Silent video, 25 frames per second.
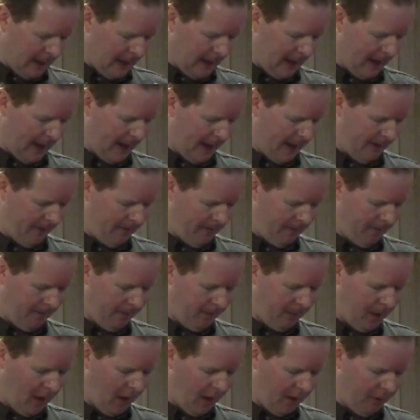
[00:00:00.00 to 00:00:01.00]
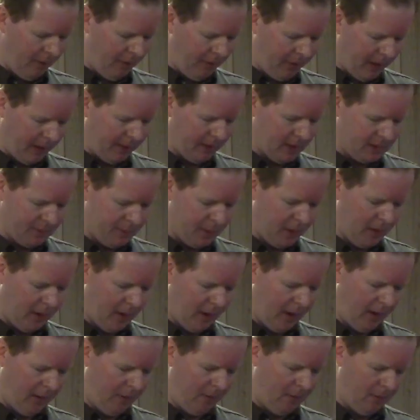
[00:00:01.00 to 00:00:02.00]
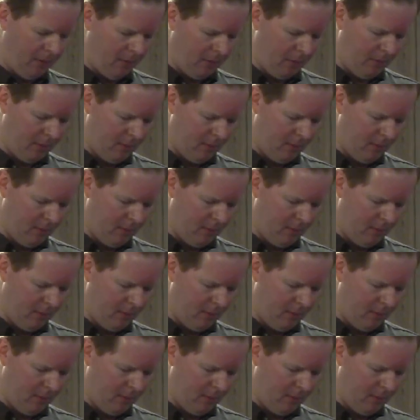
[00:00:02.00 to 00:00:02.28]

Um, the other thing that's been a,